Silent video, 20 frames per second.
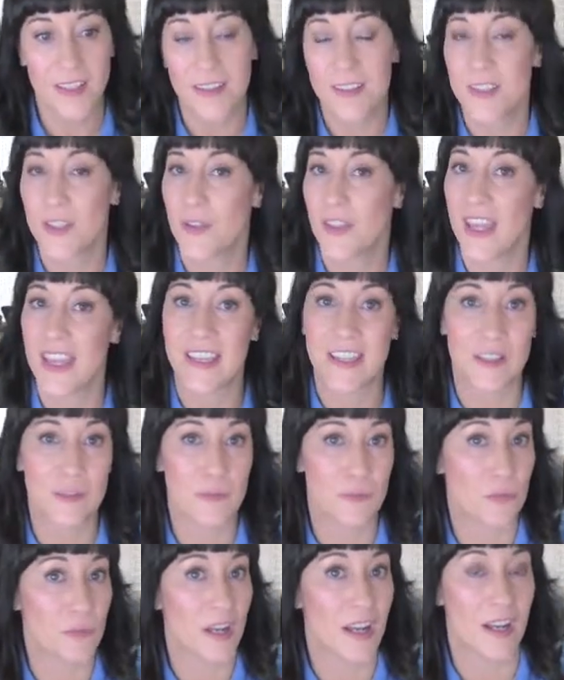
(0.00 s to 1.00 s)
So they
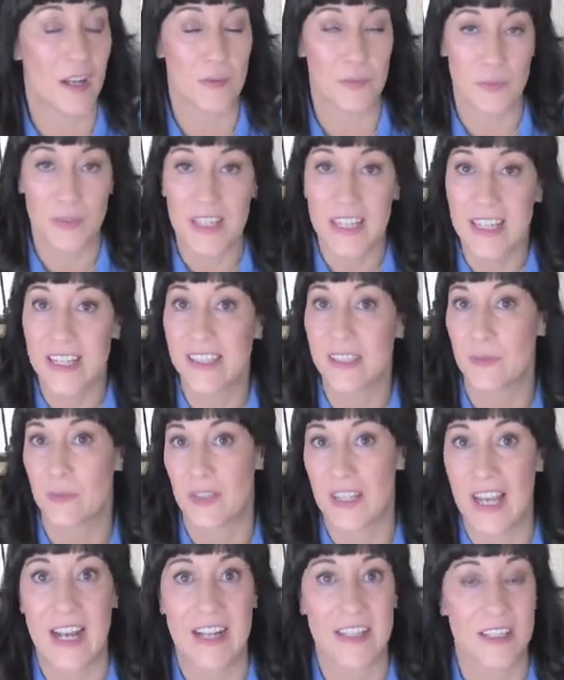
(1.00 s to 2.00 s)
can read and
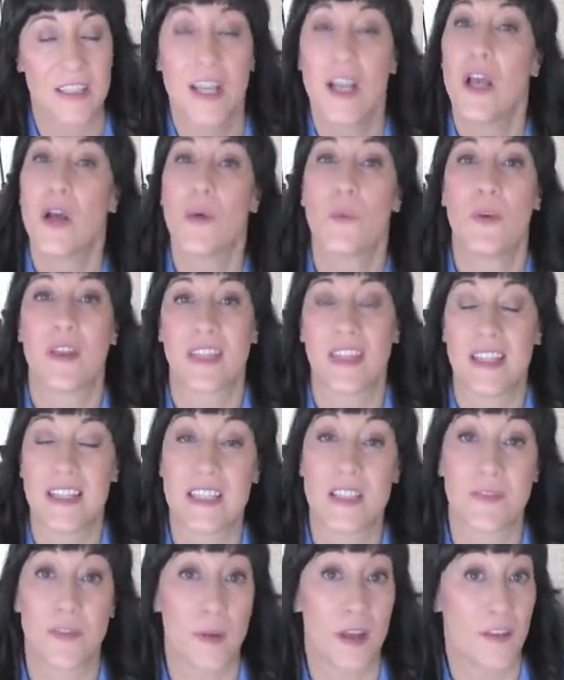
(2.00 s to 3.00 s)
react with
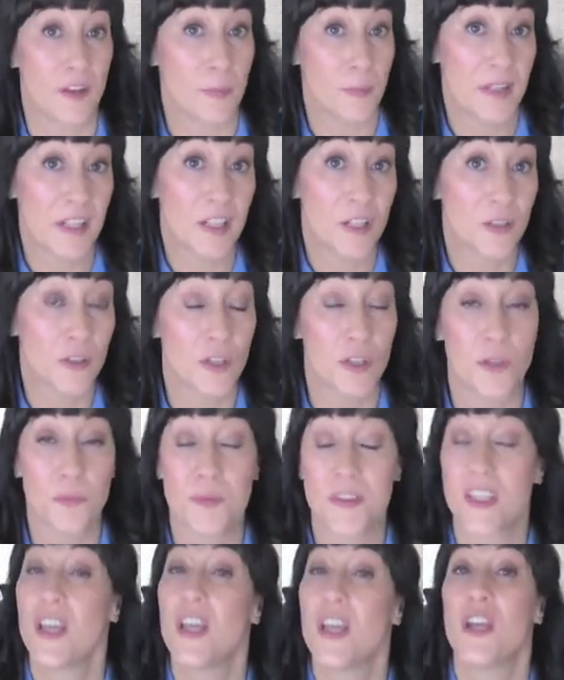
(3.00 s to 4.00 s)
lists from other peer
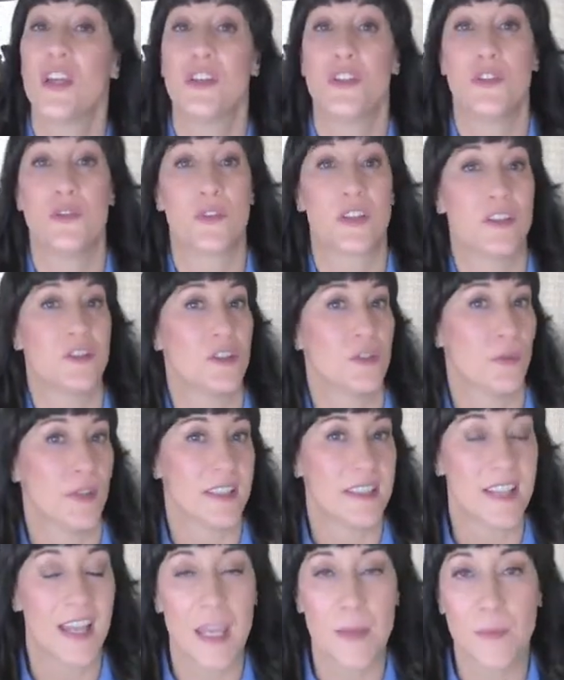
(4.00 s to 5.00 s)
groups. You could do
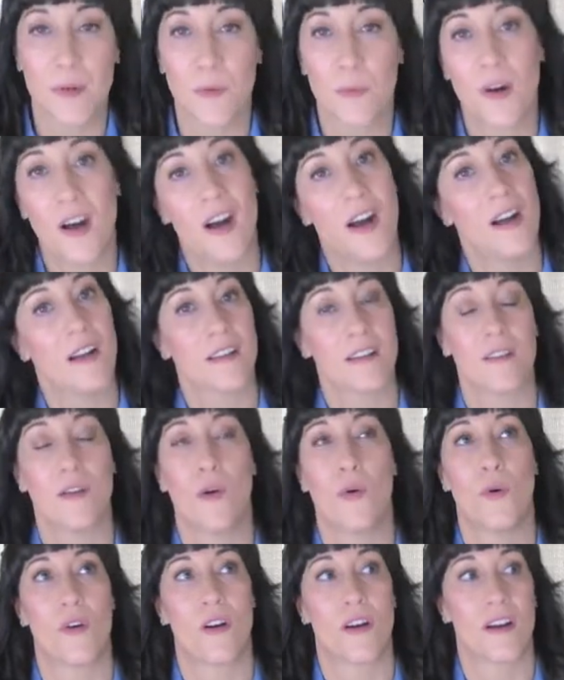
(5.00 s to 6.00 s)
a table walk
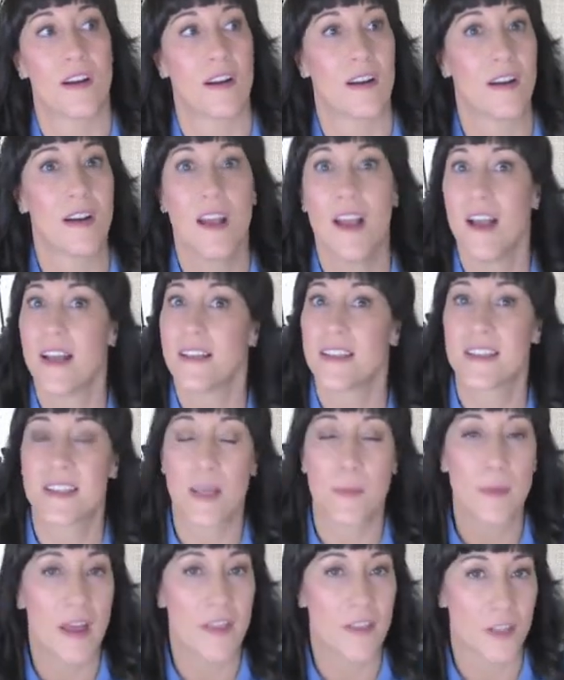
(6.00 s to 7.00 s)
or
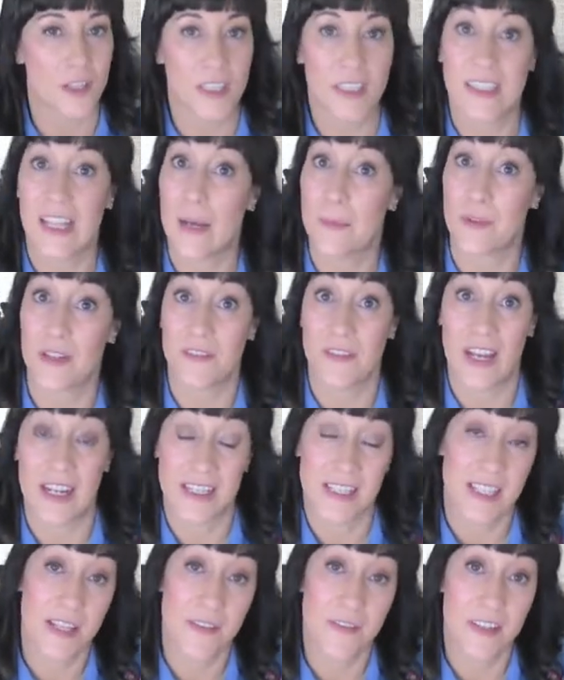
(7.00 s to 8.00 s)
some other collaborative
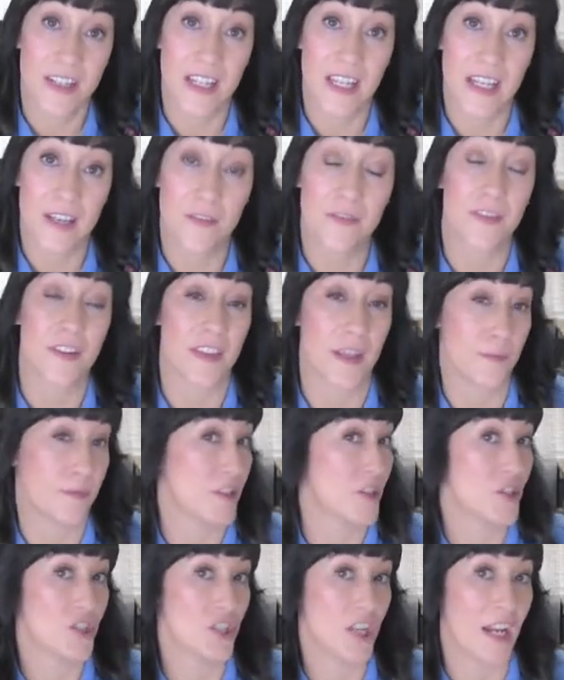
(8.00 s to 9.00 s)
activity for them
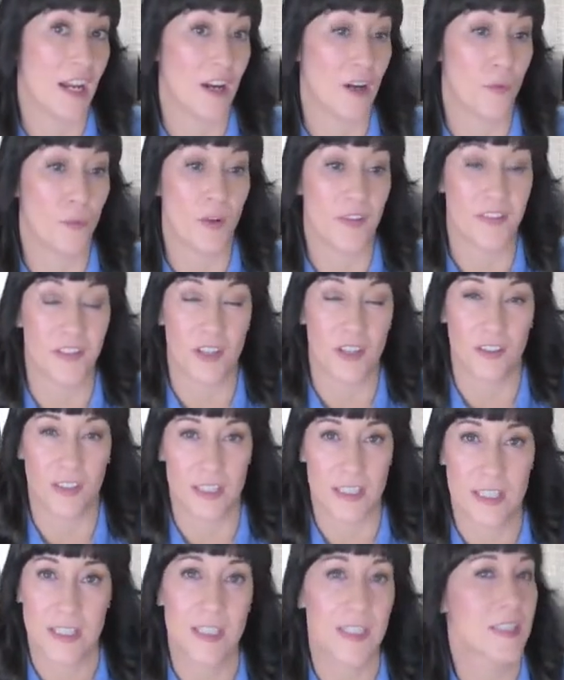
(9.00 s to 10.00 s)
to share what their
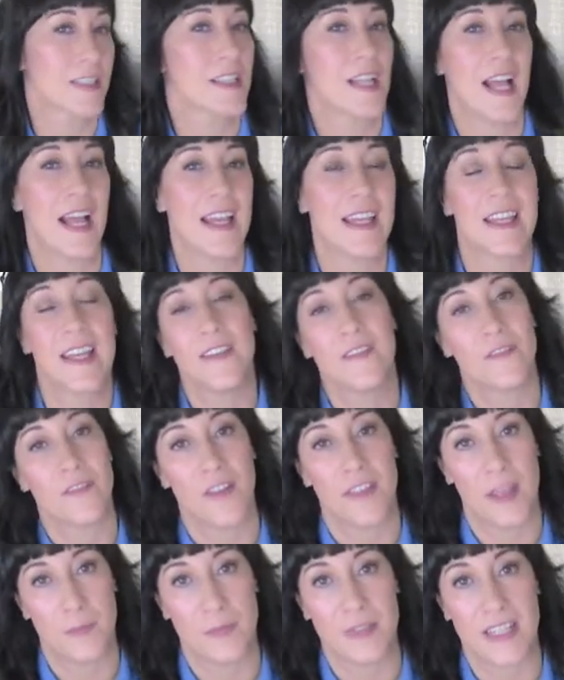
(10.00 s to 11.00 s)
list looks like and
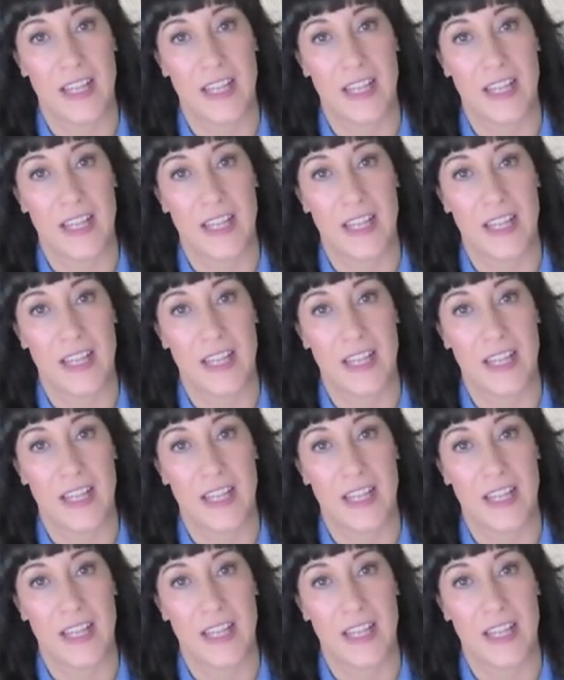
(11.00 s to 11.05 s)
for them